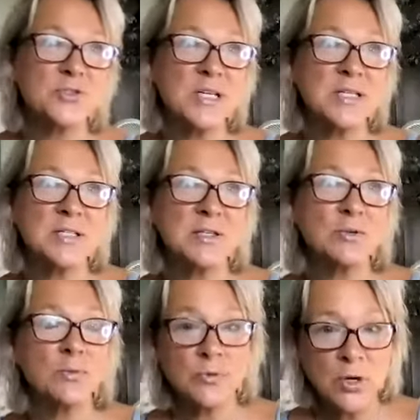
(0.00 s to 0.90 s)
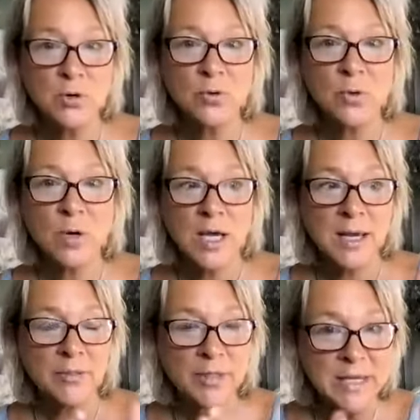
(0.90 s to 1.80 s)
trust that although
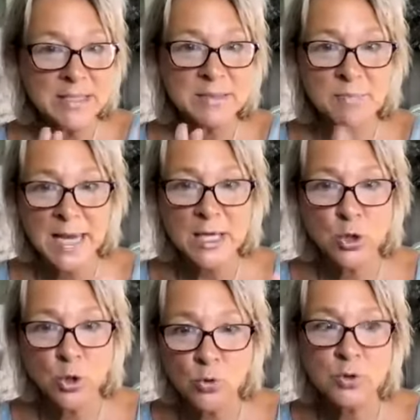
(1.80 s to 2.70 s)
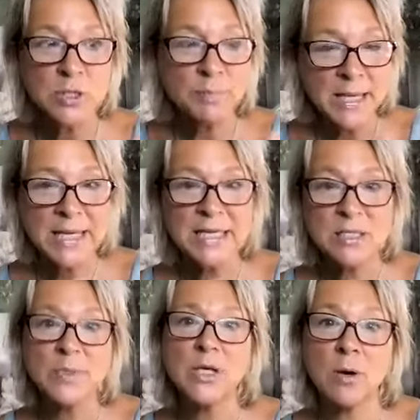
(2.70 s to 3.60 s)
things may not appear
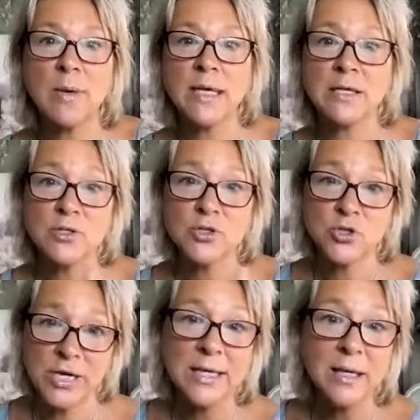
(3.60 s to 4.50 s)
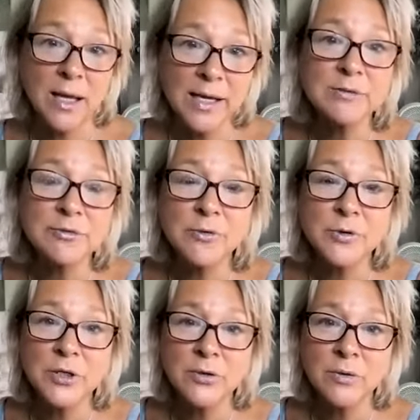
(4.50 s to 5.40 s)
to be going in a straight line for
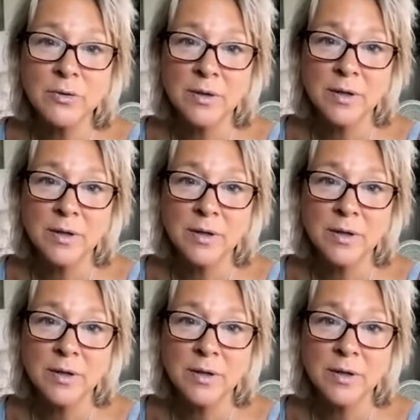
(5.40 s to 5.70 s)
you,